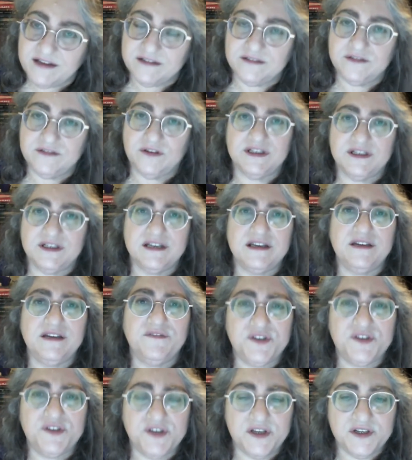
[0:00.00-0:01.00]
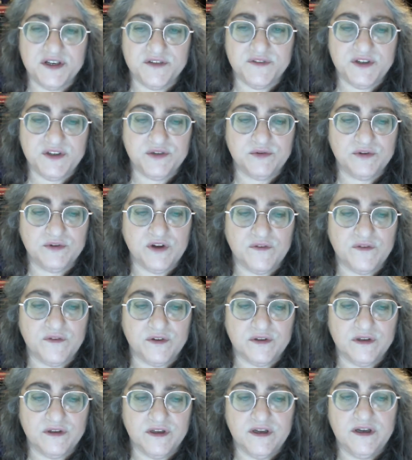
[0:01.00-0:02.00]
not in the individual
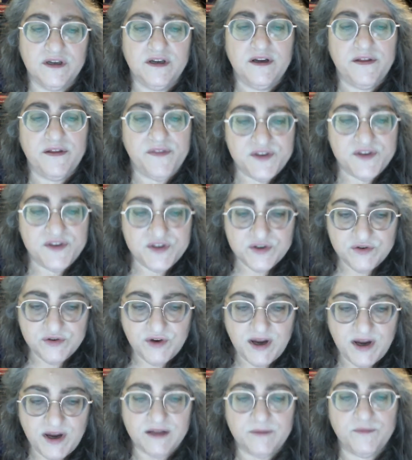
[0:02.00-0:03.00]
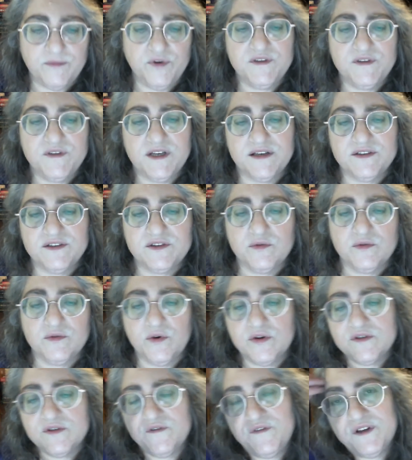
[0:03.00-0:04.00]
novel, this trail moves us
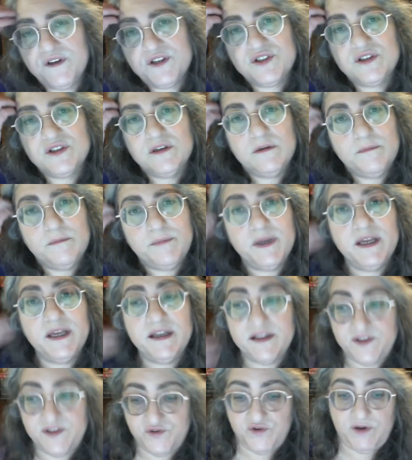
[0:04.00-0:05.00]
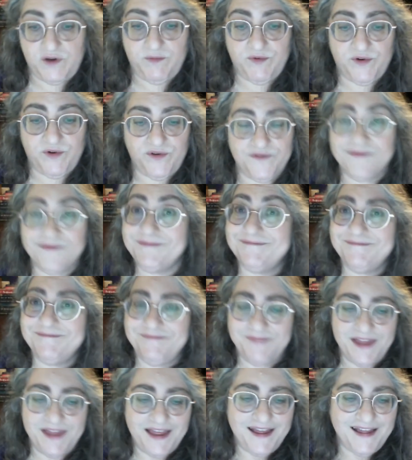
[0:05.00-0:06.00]
towards fiction being history proof.
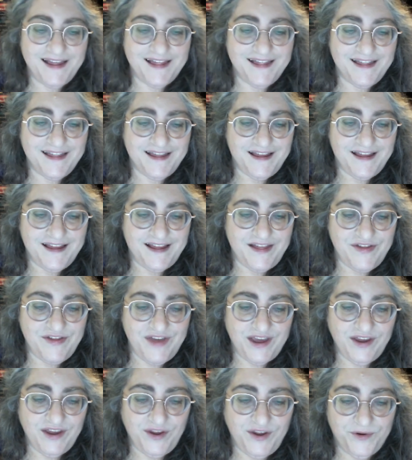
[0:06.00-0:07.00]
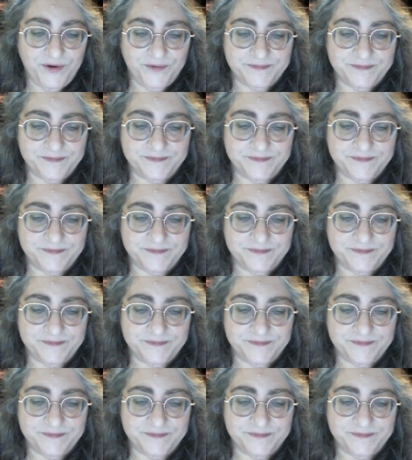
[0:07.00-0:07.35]
Thank you.